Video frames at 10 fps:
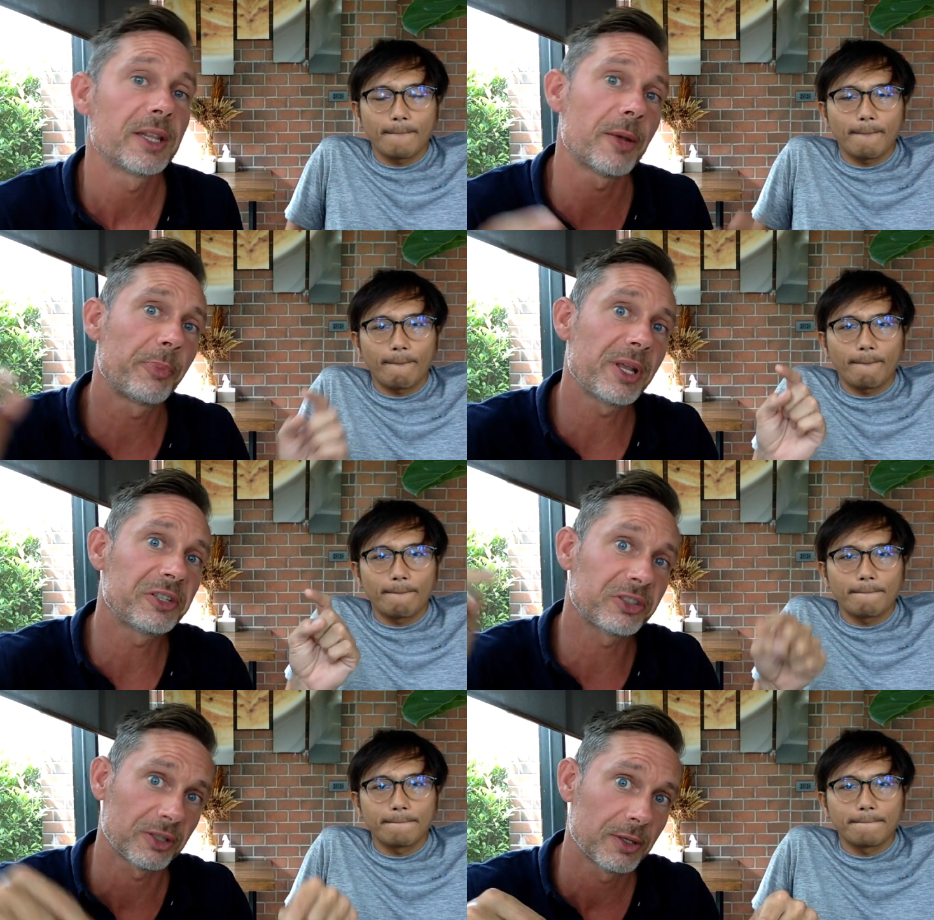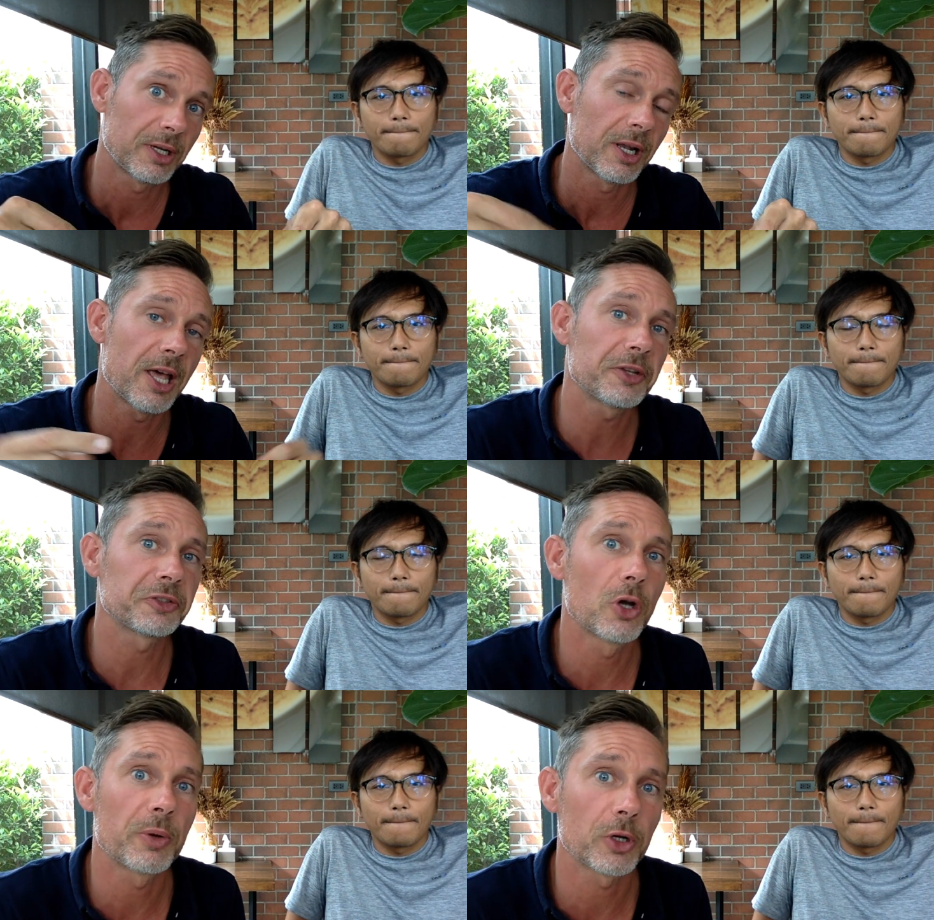Speaker 1: then please let
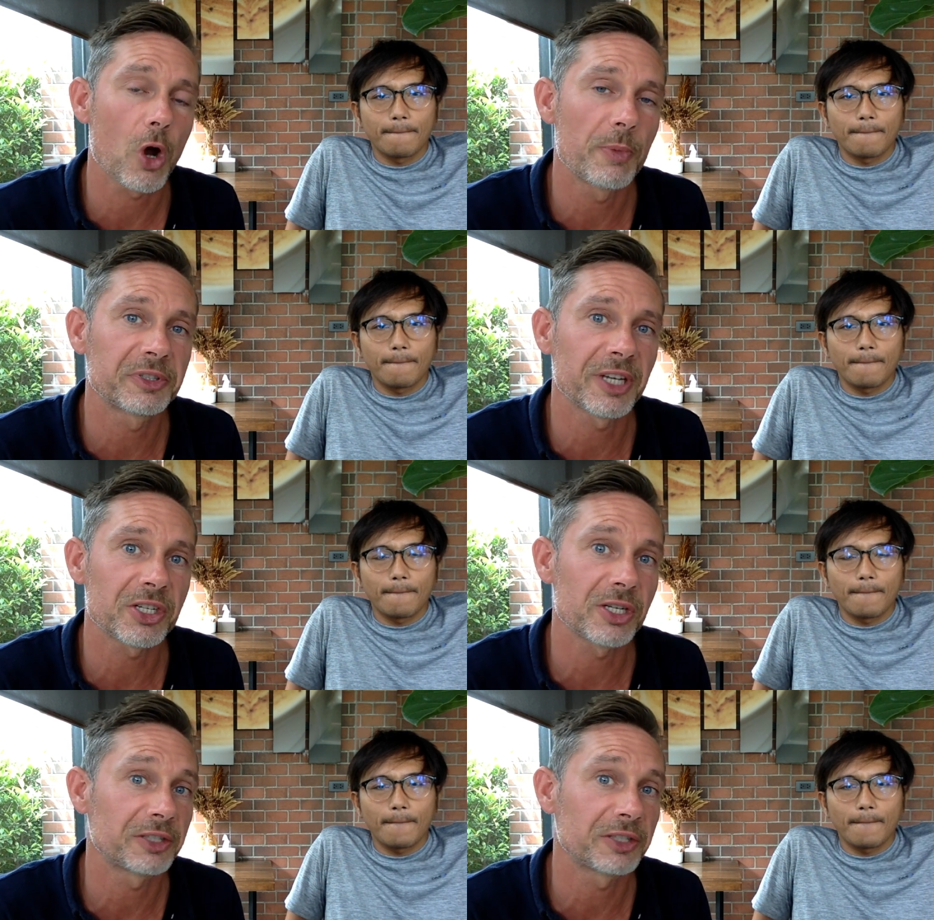us know in the comment section.